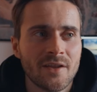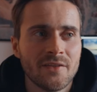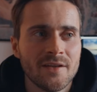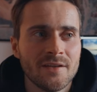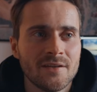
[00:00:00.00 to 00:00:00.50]
I
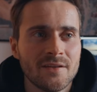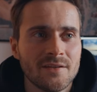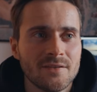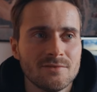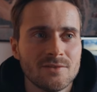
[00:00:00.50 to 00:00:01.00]
think
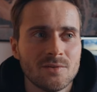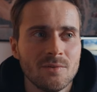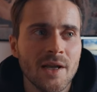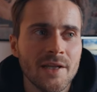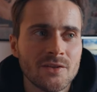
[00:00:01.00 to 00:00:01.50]

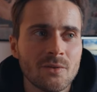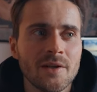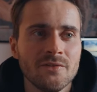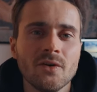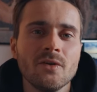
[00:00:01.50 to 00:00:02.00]

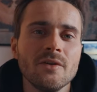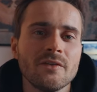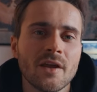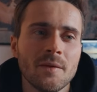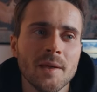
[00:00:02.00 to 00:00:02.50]
2024
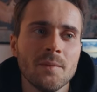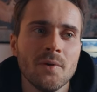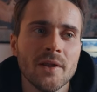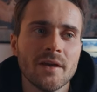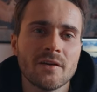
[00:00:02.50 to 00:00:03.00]
is going to be a
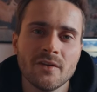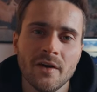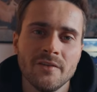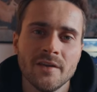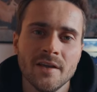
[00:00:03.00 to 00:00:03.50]
pretty
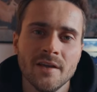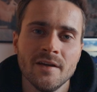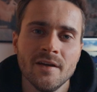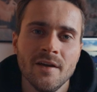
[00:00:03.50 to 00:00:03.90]
exciting year.